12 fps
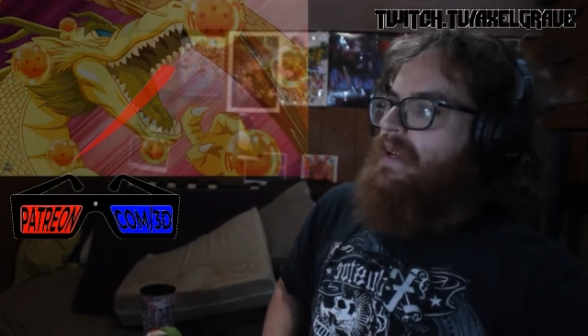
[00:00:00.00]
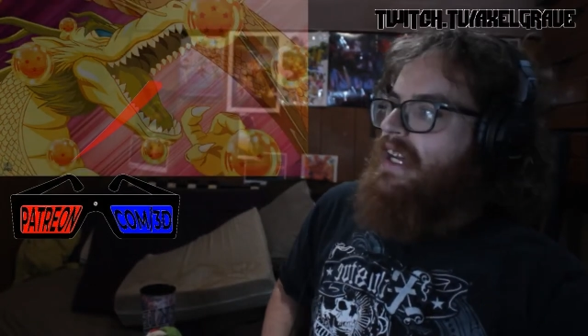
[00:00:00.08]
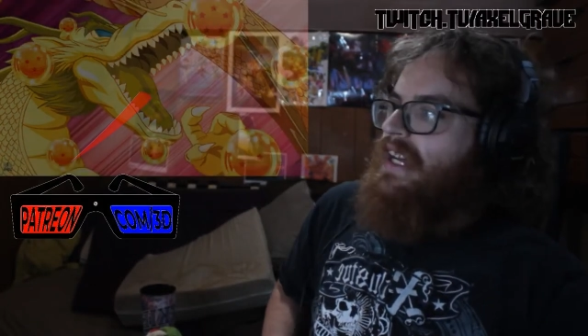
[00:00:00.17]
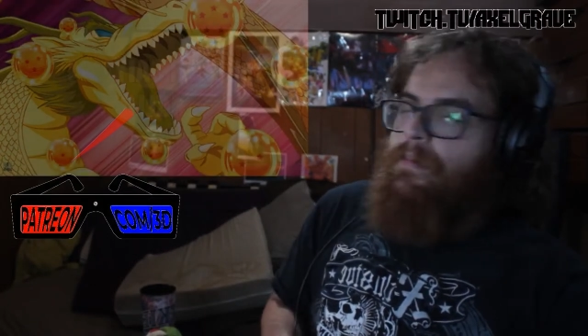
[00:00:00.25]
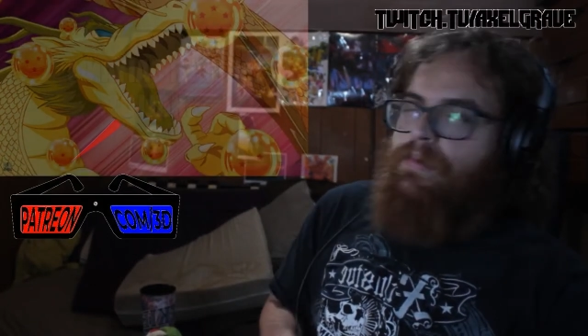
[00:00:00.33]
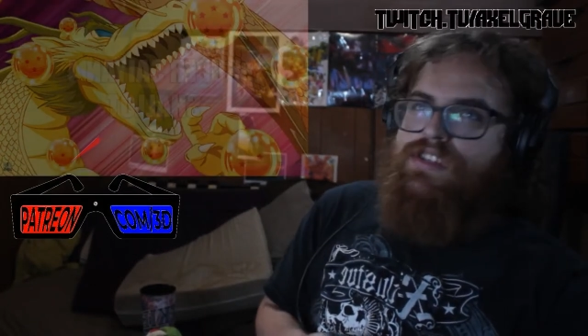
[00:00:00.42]

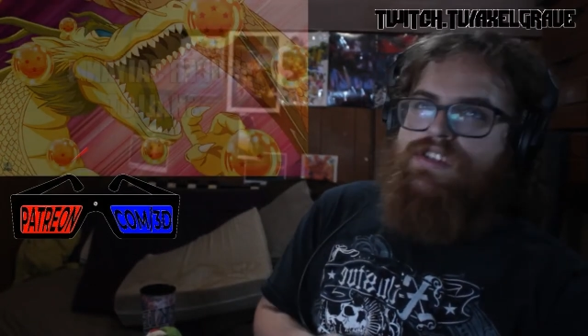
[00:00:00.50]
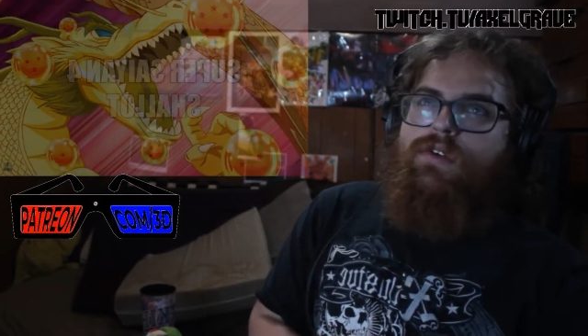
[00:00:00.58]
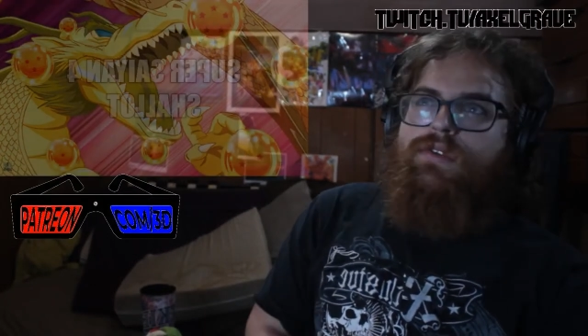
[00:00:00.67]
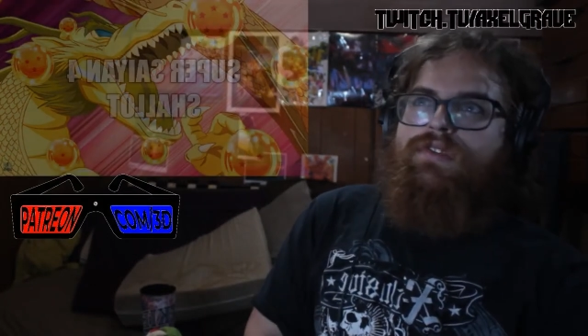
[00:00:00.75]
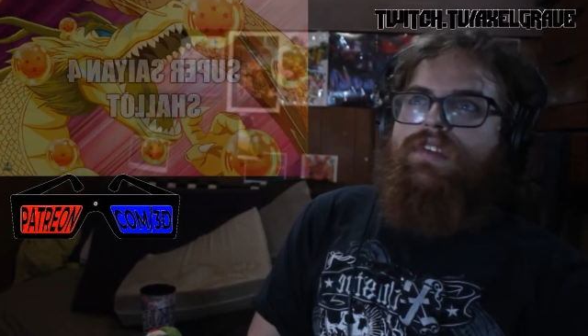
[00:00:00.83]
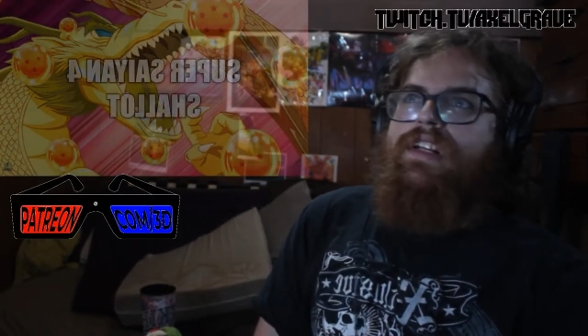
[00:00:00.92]

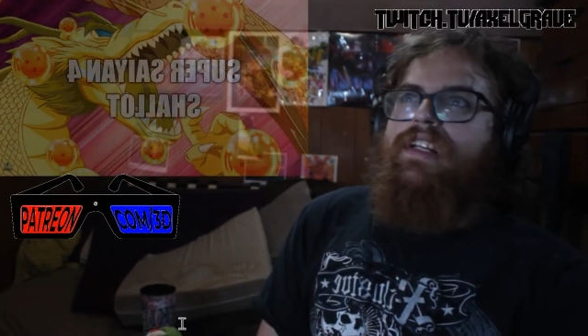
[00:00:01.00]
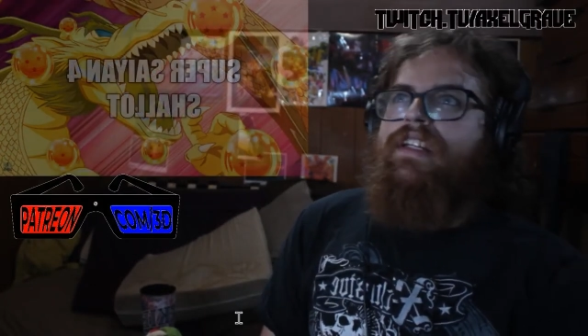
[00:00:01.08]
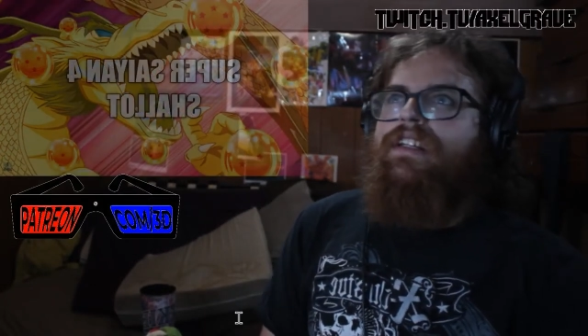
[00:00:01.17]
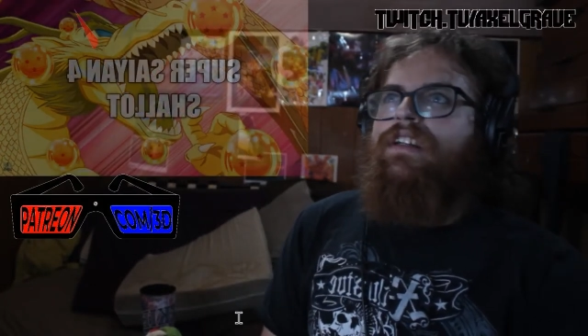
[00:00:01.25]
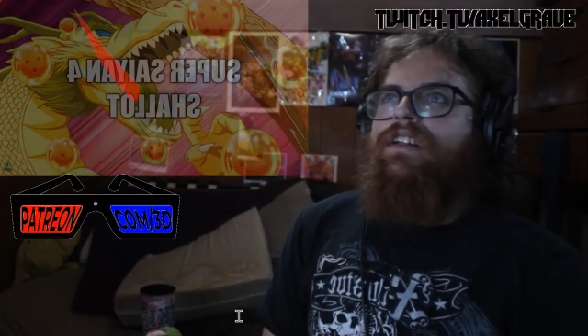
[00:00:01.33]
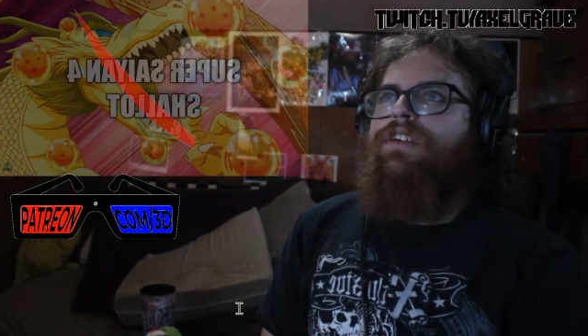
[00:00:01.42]
Episode
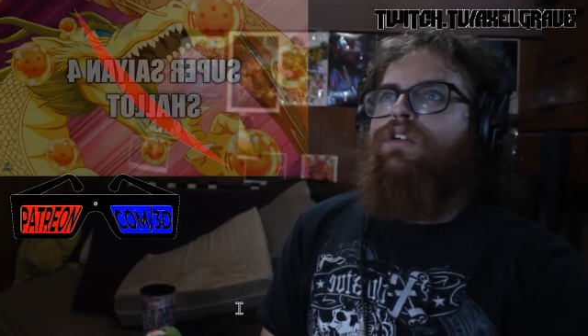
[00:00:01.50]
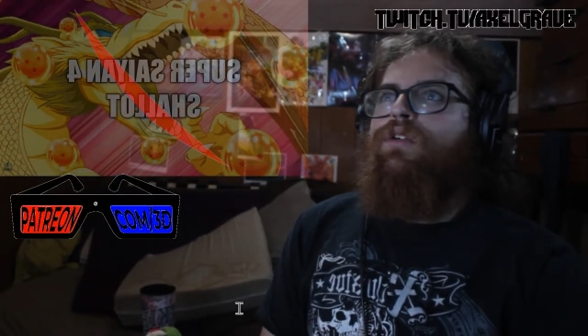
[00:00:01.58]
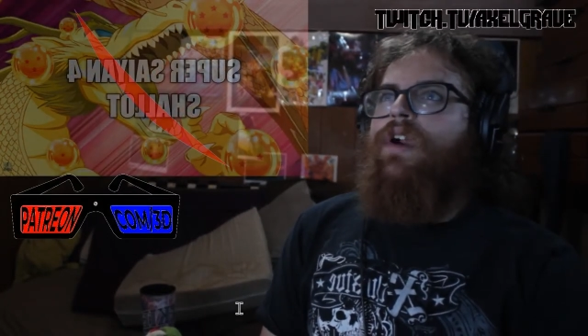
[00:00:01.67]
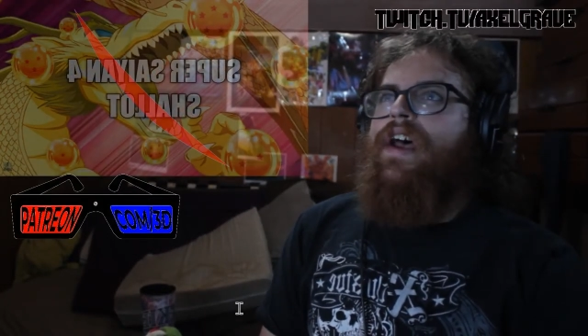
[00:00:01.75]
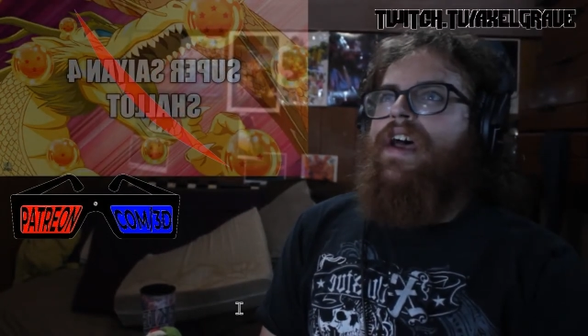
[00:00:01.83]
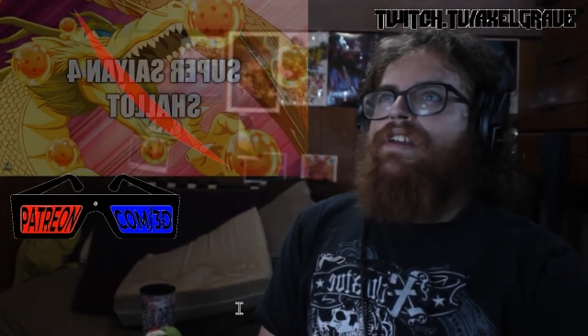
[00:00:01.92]
3,
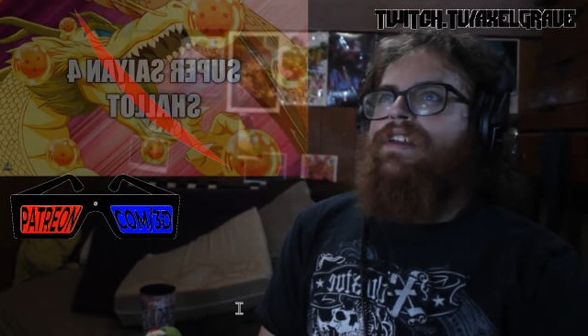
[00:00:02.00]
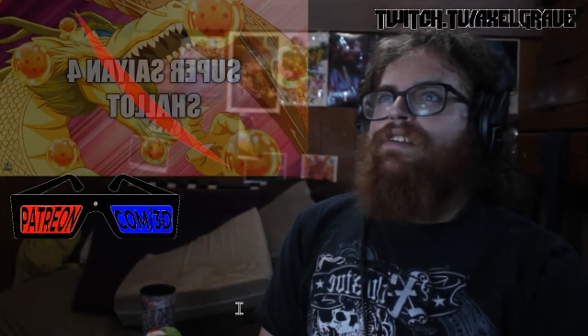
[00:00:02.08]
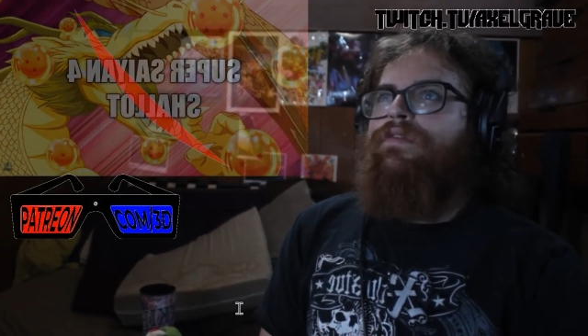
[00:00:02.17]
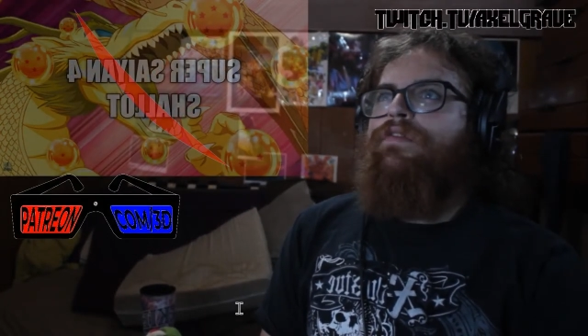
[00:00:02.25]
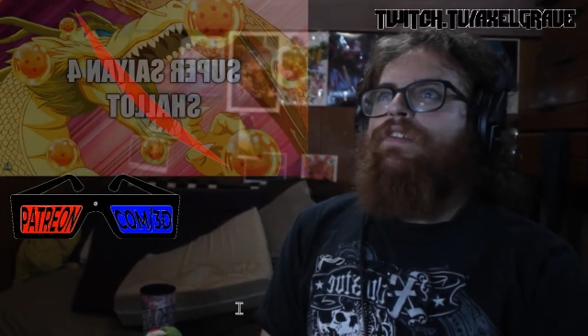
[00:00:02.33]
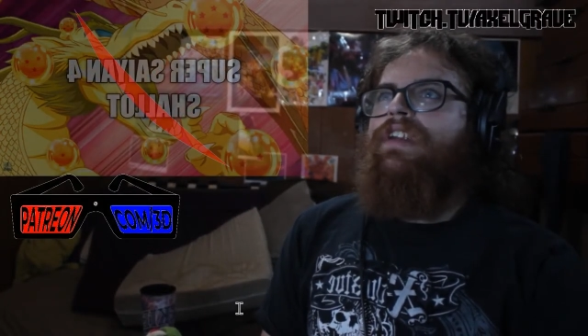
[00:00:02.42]
Grand
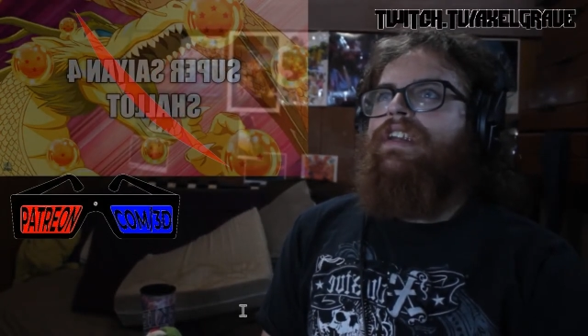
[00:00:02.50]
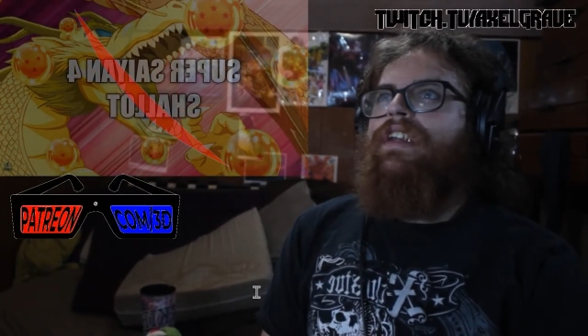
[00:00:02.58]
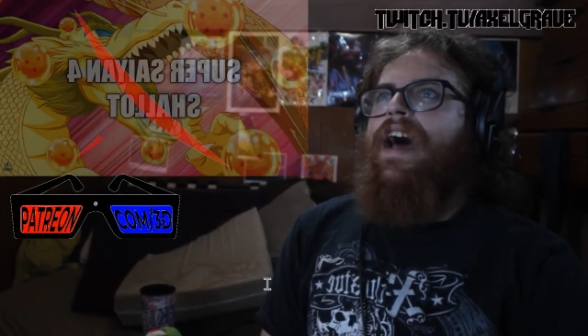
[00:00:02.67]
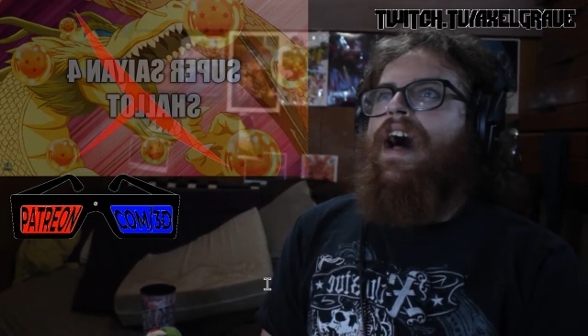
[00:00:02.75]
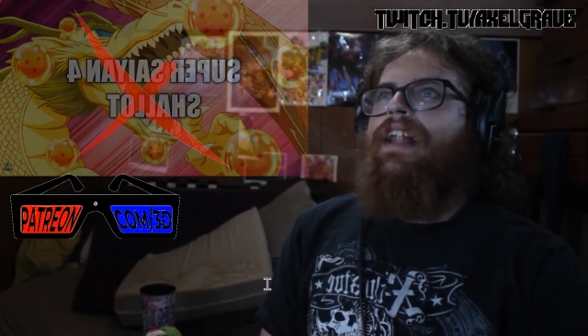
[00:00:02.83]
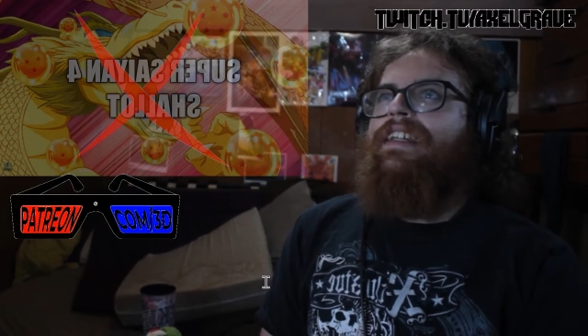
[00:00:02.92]

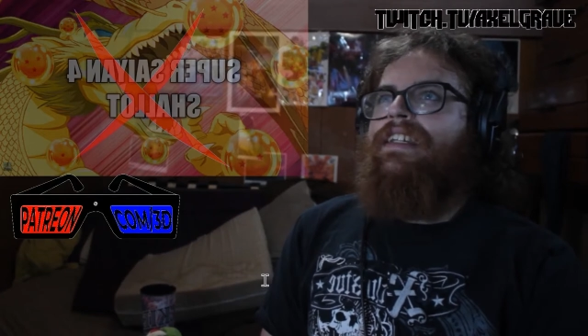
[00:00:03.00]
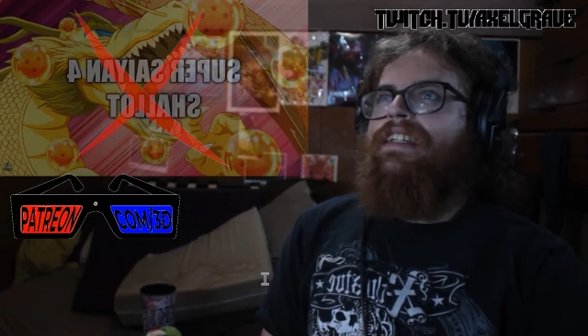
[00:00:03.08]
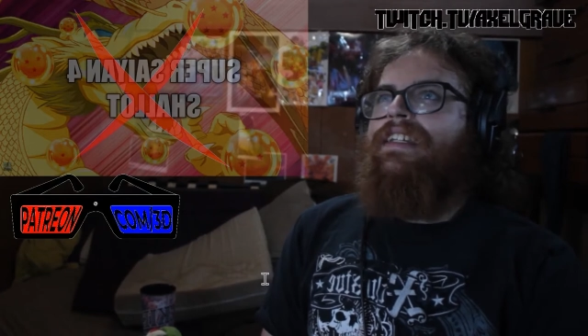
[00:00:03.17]
Finale.